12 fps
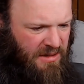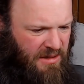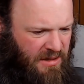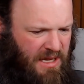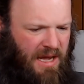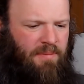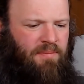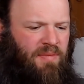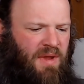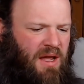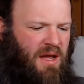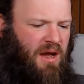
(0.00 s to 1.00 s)
Yeah.
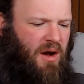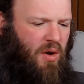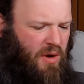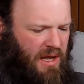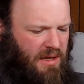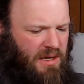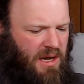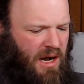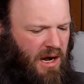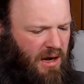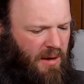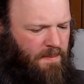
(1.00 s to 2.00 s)
Okay.
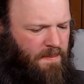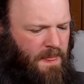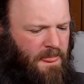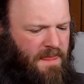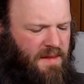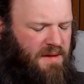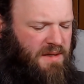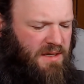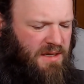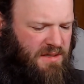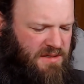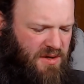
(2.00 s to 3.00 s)

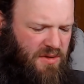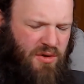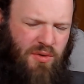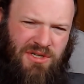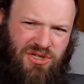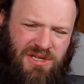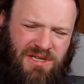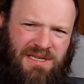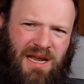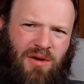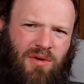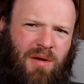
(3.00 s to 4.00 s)
So the question is
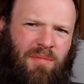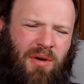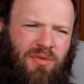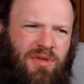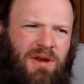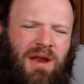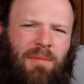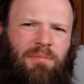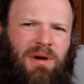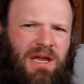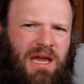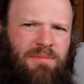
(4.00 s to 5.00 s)
now about the
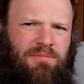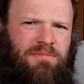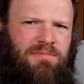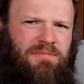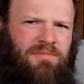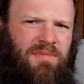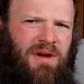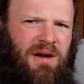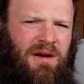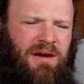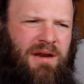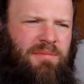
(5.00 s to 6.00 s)
number game.
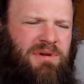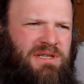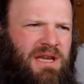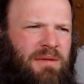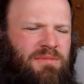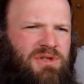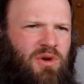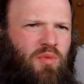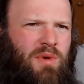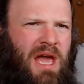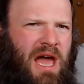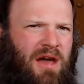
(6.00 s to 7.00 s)
Numbers game. So
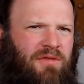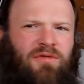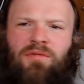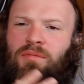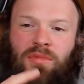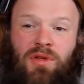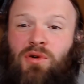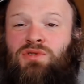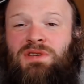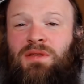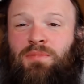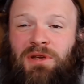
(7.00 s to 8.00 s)
we have those
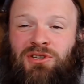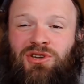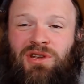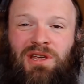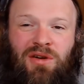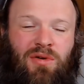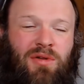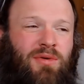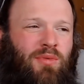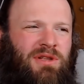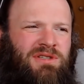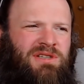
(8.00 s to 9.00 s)
in the picture here on the
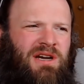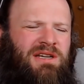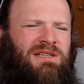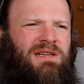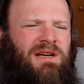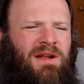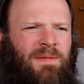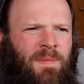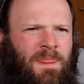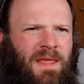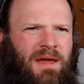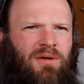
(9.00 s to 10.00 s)
one side,
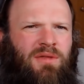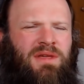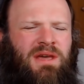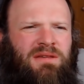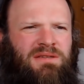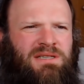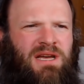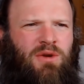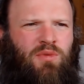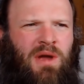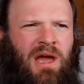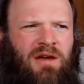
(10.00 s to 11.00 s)
and on the other side
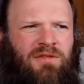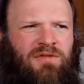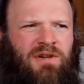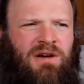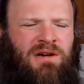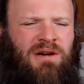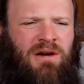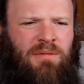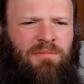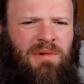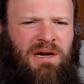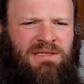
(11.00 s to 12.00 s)
we have
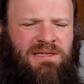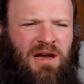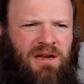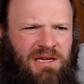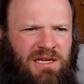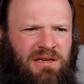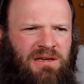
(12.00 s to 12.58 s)
Azani